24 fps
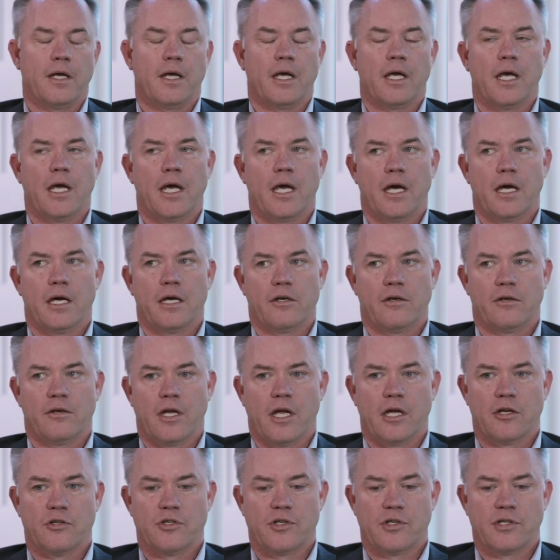
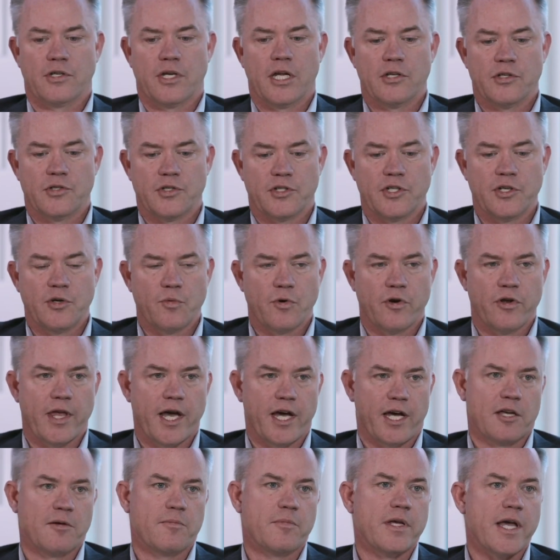And see where
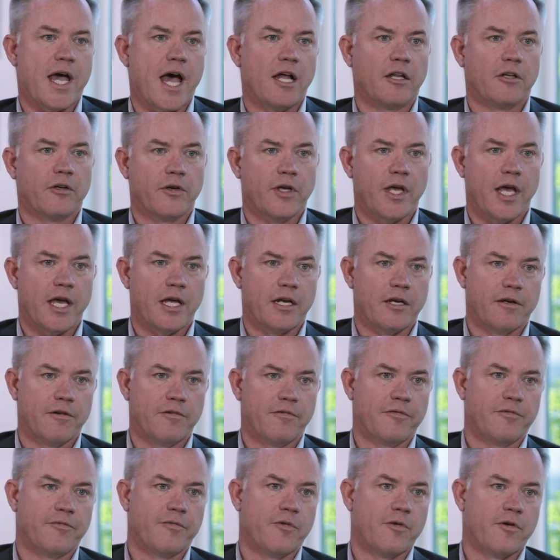that can be
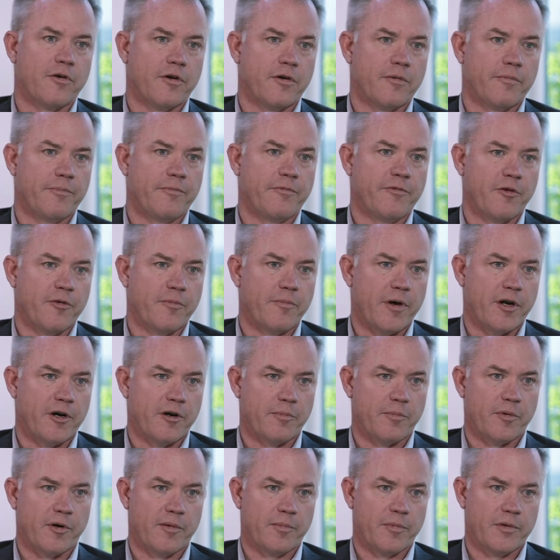allocated for better
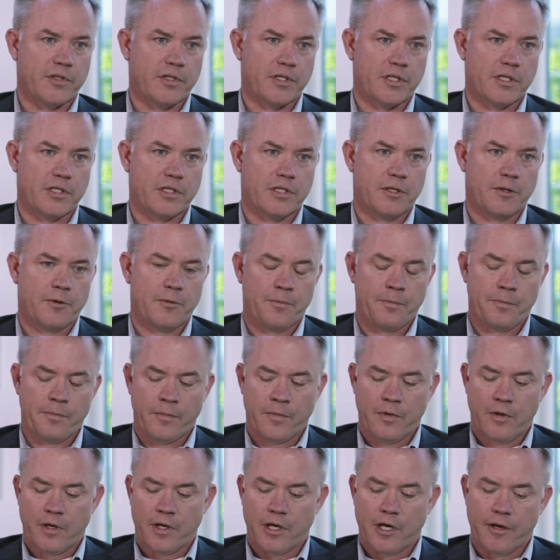purposes.
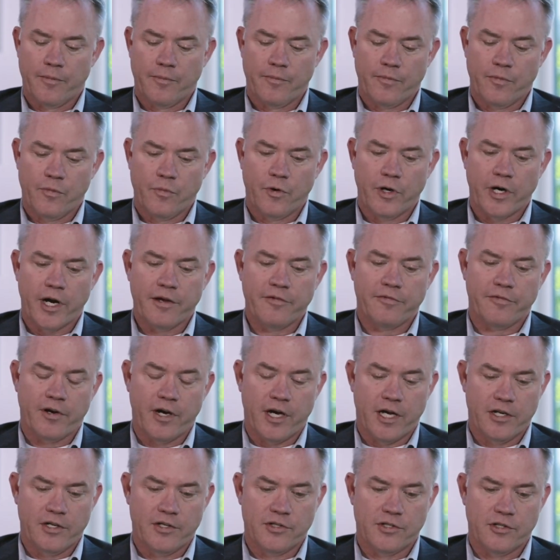What I
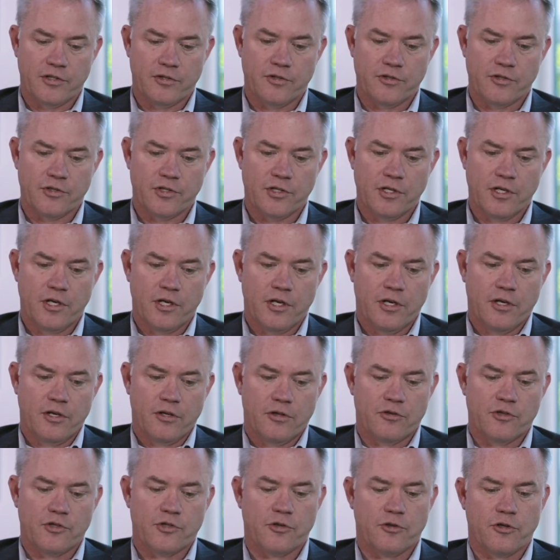find is that there's
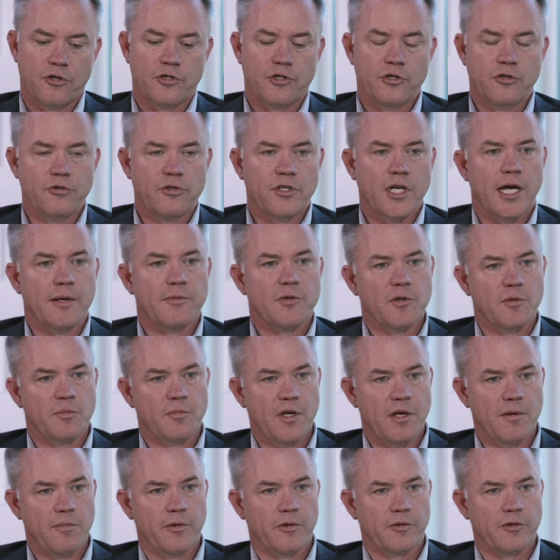sort of two types of
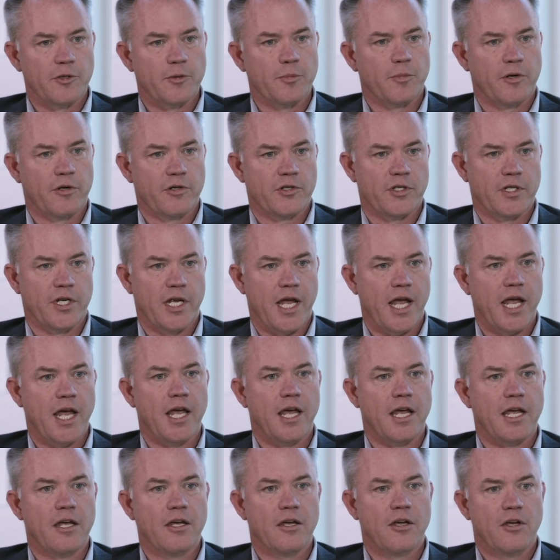people. There's person
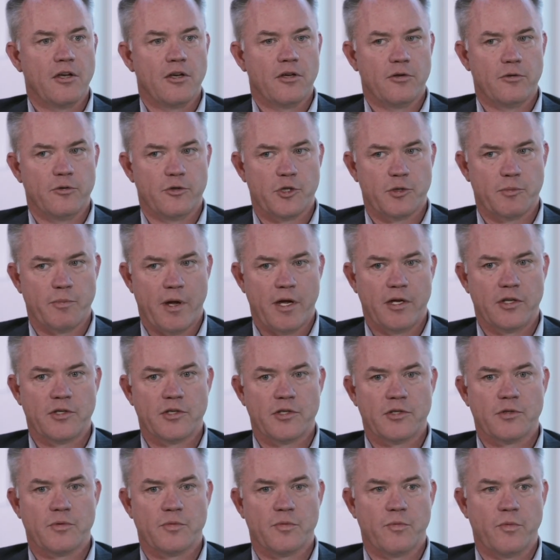A, who
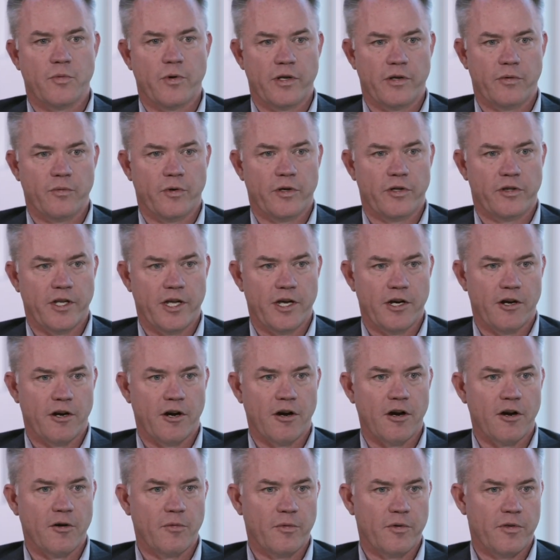spends what they
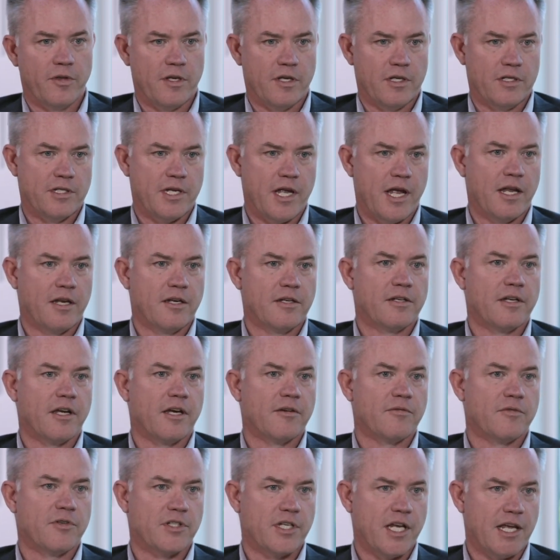earn with the intent
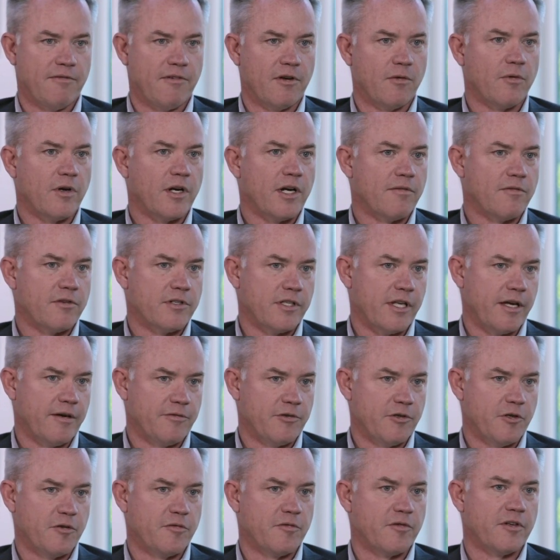of saving whatever's
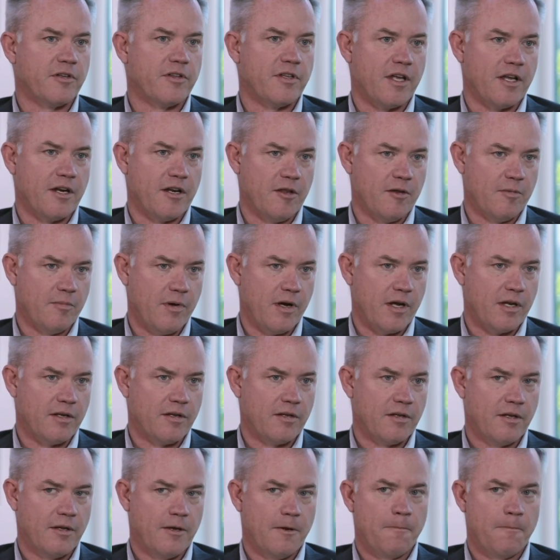left over at the end of the
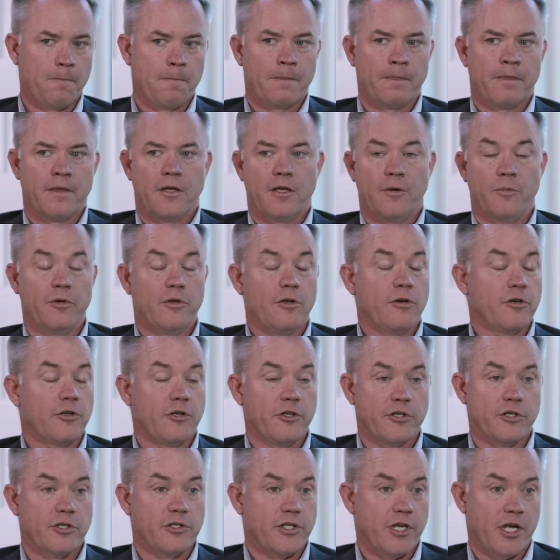month, with all
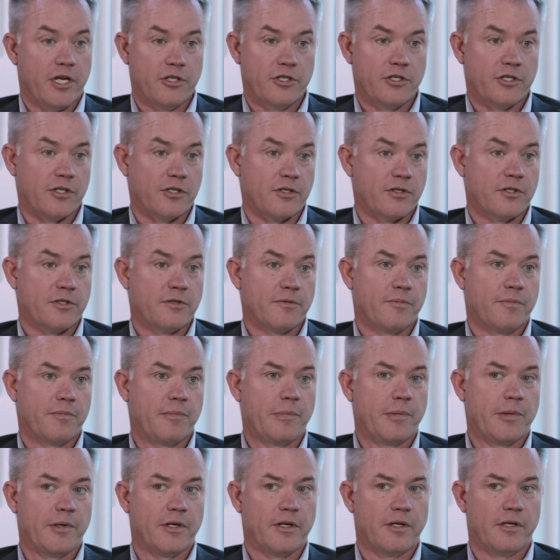good intentions,
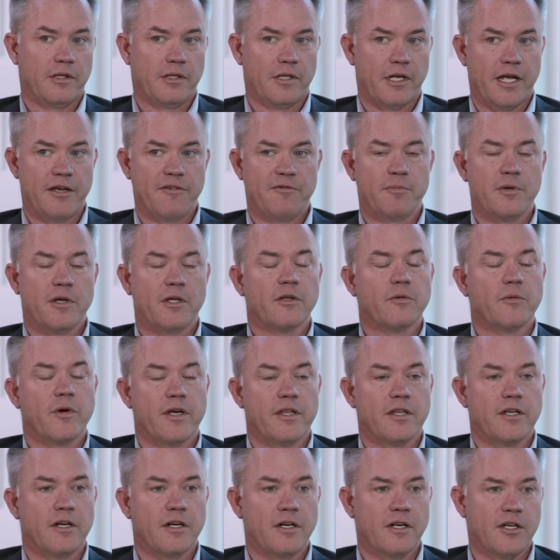but life being the way
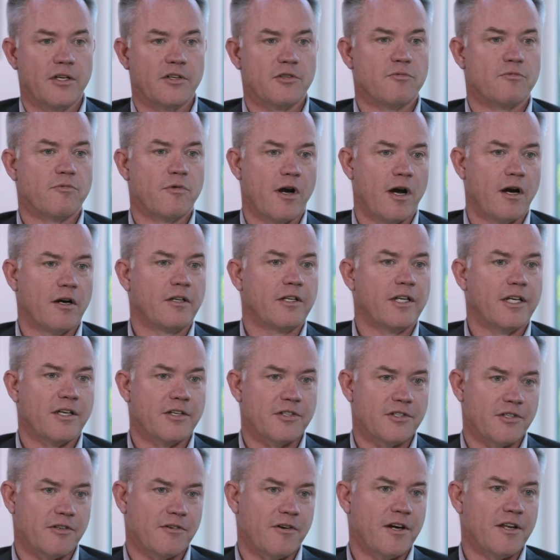that it is, rarely
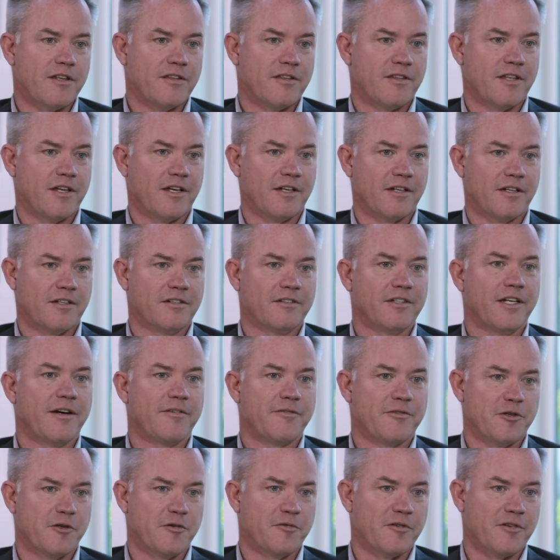is there anything
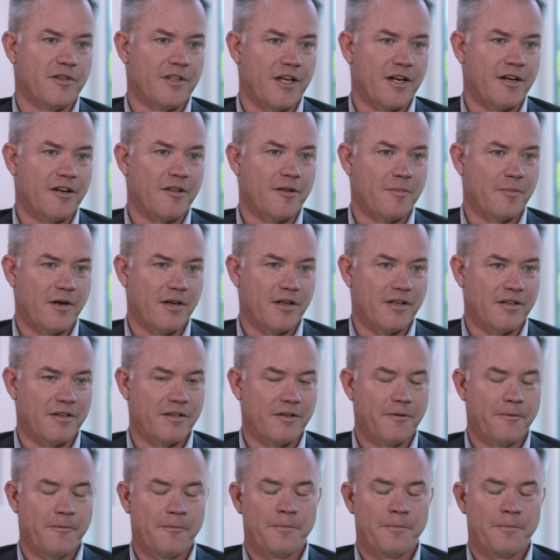left over at the end of the month.